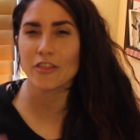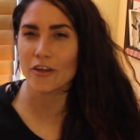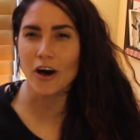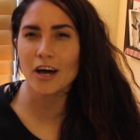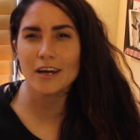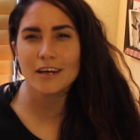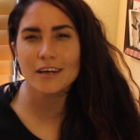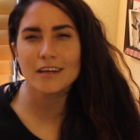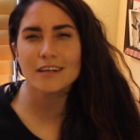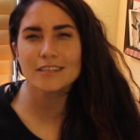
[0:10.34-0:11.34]
thought
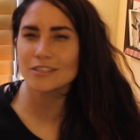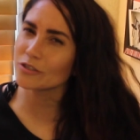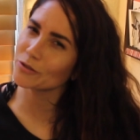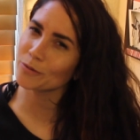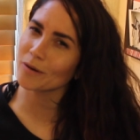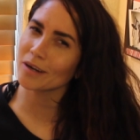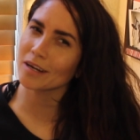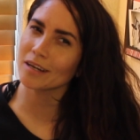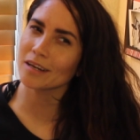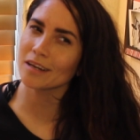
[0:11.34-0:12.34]
to do
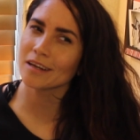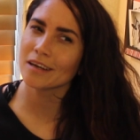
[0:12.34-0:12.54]
one,